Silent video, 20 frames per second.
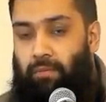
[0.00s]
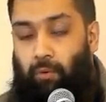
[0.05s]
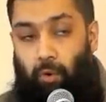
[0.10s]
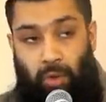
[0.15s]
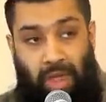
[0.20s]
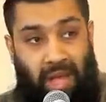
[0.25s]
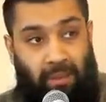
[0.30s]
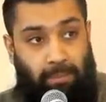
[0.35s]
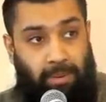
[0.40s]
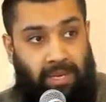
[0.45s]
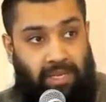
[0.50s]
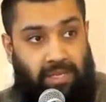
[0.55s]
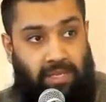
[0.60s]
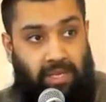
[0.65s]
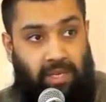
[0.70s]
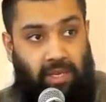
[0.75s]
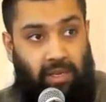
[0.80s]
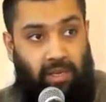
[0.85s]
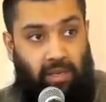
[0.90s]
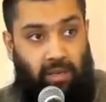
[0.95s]
for that
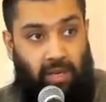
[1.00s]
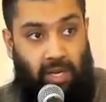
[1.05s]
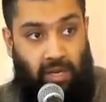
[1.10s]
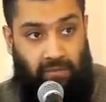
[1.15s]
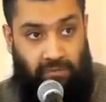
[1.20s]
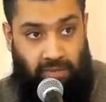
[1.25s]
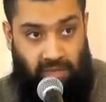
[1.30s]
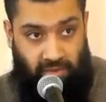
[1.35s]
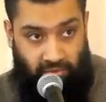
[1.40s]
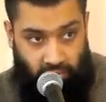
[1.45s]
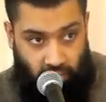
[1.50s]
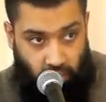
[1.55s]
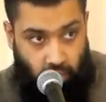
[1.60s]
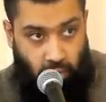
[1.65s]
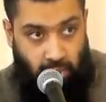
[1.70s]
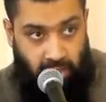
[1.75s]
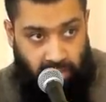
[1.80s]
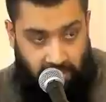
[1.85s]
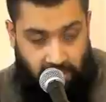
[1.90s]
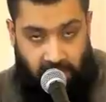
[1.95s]
blessing after
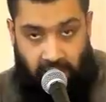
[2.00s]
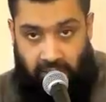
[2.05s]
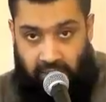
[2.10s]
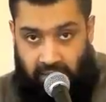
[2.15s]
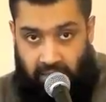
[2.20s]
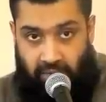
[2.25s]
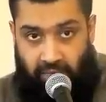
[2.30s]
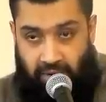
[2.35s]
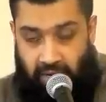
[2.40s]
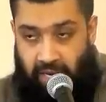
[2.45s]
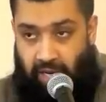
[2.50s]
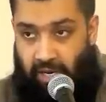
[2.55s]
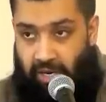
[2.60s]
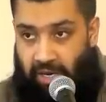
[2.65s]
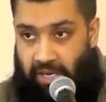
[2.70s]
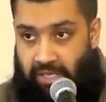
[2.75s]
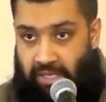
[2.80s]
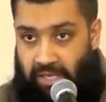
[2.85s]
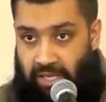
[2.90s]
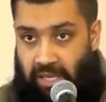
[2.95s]
truly internally
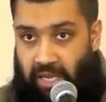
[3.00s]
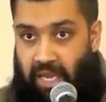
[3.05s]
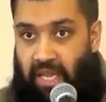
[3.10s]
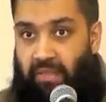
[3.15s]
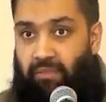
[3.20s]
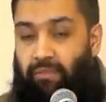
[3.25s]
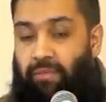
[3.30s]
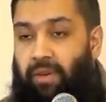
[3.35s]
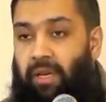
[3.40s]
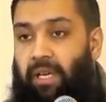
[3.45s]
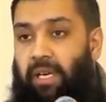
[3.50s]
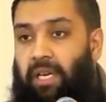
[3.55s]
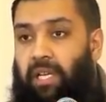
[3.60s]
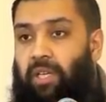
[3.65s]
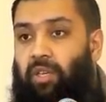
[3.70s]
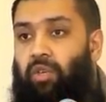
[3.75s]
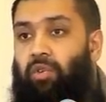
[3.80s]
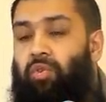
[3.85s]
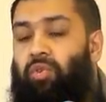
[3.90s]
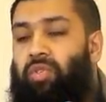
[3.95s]
recognizing it. And
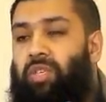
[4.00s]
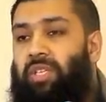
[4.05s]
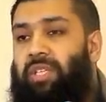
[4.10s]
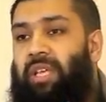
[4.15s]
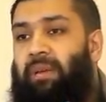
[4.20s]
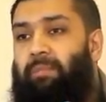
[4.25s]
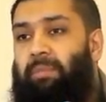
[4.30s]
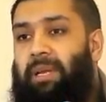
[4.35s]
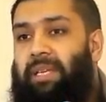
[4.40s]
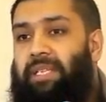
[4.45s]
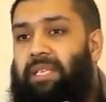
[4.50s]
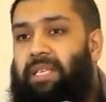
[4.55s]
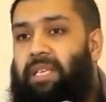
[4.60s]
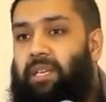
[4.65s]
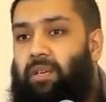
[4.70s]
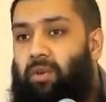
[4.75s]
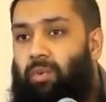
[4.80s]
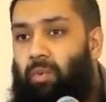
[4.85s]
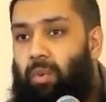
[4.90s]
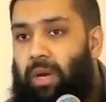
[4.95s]
thirdly, using that
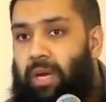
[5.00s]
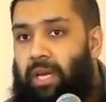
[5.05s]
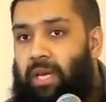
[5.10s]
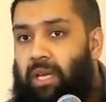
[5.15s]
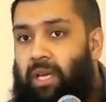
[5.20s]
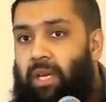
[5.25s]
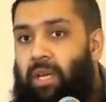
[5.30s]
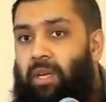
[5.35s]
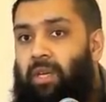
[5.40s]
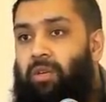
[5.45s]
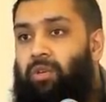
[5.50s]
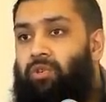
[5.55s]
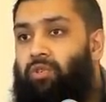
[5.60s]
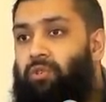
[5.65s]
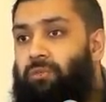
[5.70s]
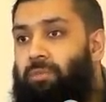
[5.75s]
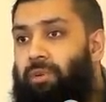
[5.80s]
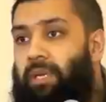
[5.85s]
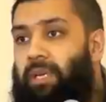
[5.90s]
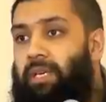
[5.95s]
blessing in a way
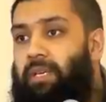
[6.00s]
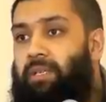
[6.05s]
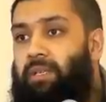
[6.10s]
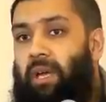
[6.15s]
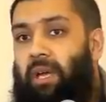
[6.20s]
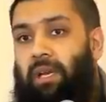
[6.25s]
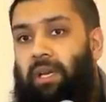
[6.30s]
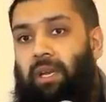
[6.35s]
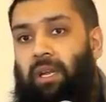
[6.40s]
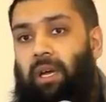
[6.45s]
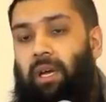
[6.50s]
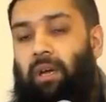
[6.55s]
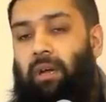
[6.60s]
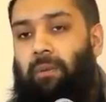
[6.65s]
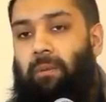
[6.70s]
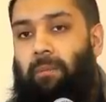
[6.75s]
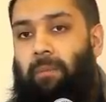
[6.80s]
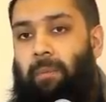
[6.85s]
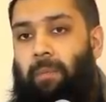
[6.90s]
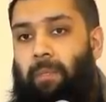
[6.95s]
to please Allah
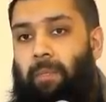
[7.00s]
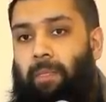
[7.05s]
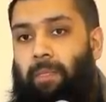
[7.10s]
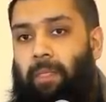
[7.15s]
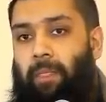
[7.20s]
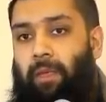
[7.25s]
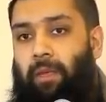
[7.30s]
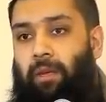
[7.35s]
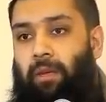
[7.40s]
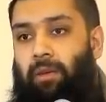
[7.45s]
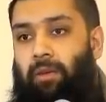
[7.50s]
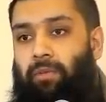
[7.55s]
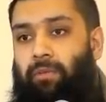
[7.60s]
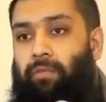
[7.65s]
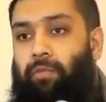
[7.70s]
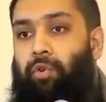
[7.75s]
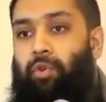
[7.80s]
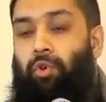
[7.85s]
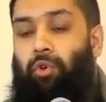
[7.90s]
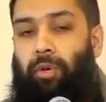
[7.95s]

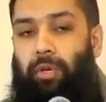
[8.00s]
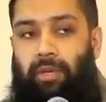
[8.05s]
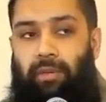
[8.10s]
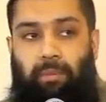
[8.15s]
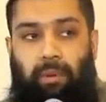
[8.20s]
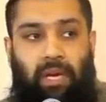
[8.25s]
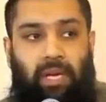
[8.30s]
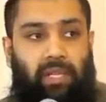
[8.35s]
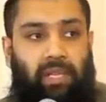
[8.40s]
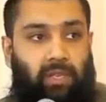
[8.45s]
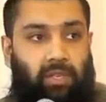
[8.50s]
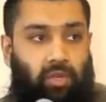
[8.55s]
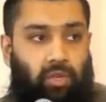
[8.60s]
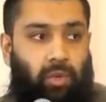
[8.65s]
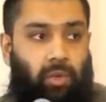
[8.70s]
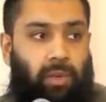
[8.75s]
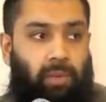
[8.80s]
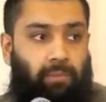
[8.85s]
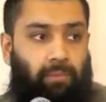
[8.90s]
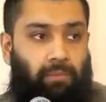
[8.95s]
through your ibadah to
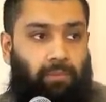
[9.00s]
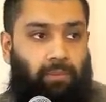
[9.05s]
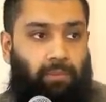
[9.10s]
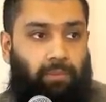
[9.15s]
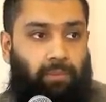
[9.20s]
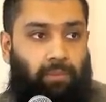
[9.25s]
Him.